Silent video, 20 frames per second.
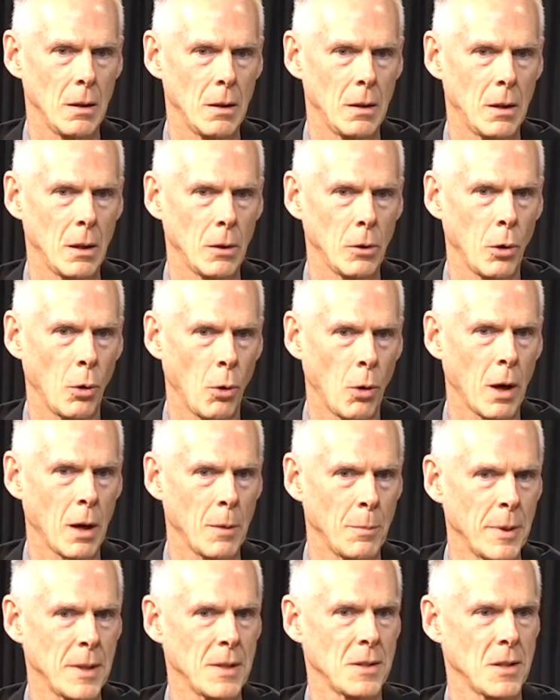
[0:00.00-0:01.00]
the
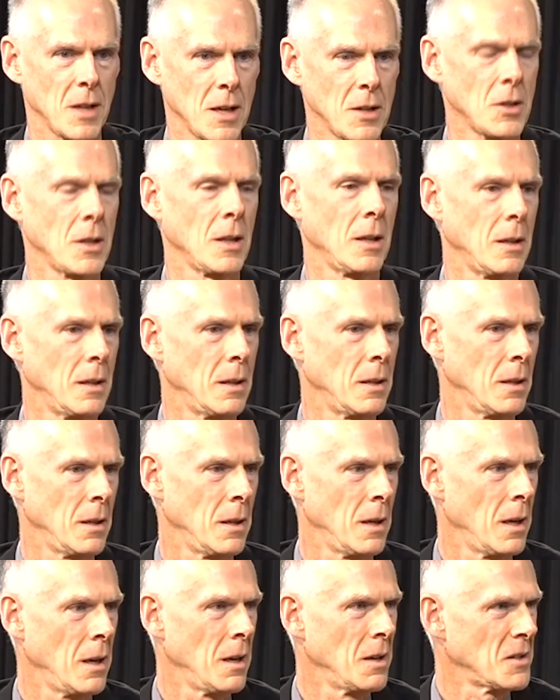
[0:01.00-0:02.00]
Lord positioned
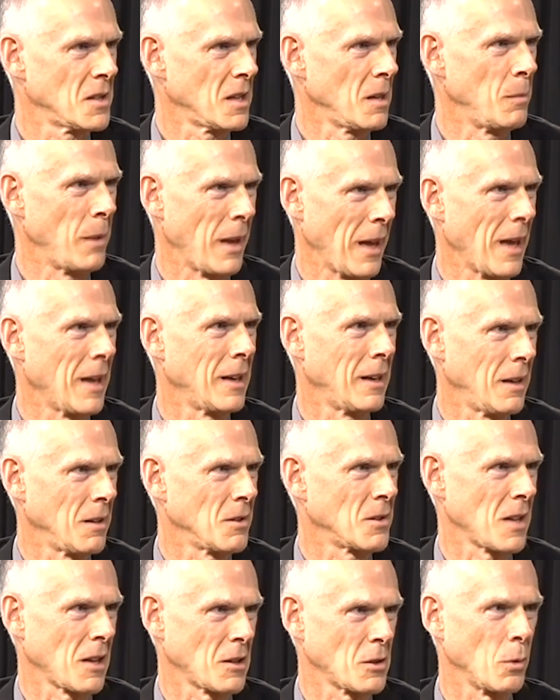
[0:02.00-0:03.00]
CBN in
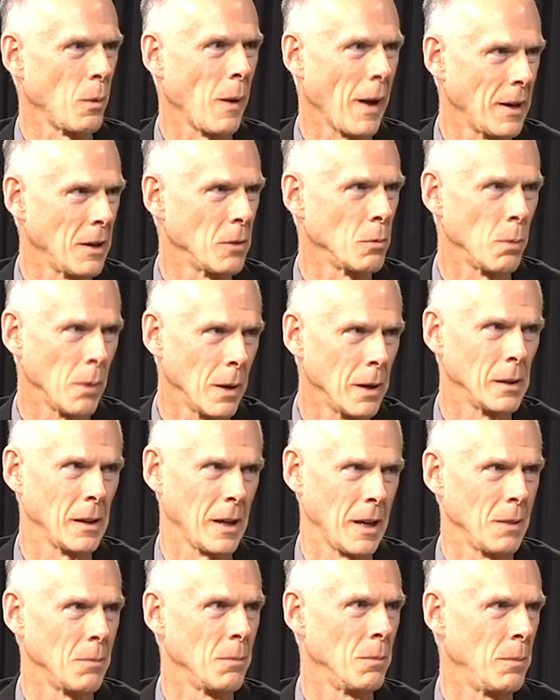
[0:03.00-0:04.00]
such a way to
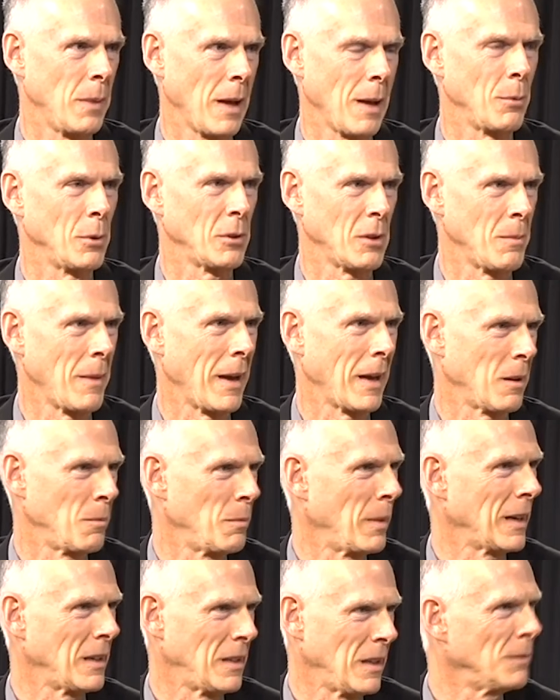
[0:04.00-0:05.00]
really be able to make a
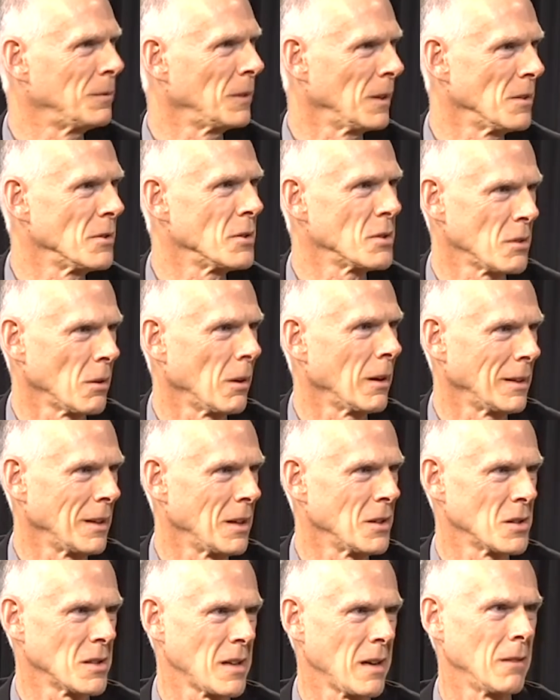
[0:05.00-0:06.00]
big difference during
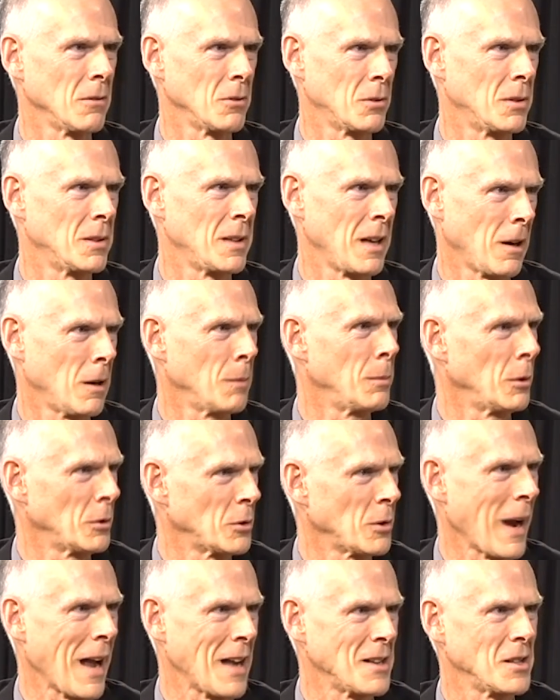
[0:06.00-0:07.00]
this terrible
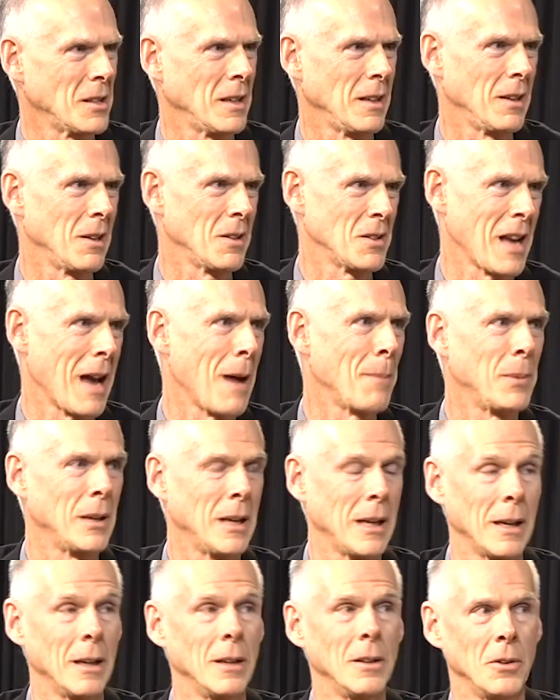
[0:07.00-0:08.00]
tragedy that's
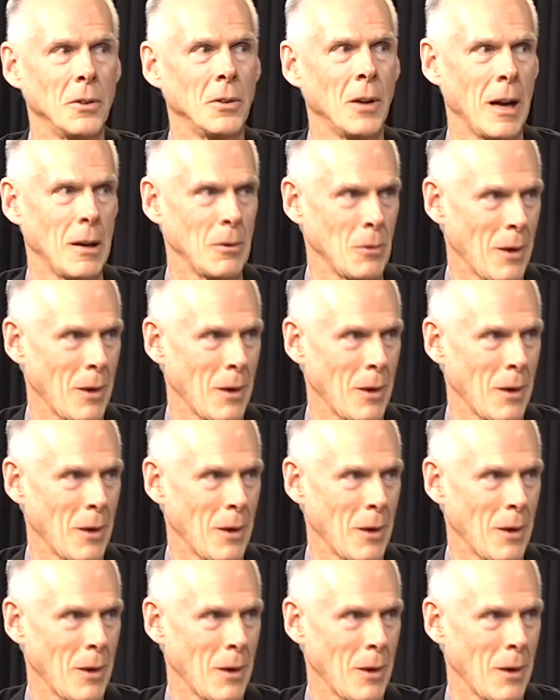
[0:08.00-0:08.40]
happening in Ukraine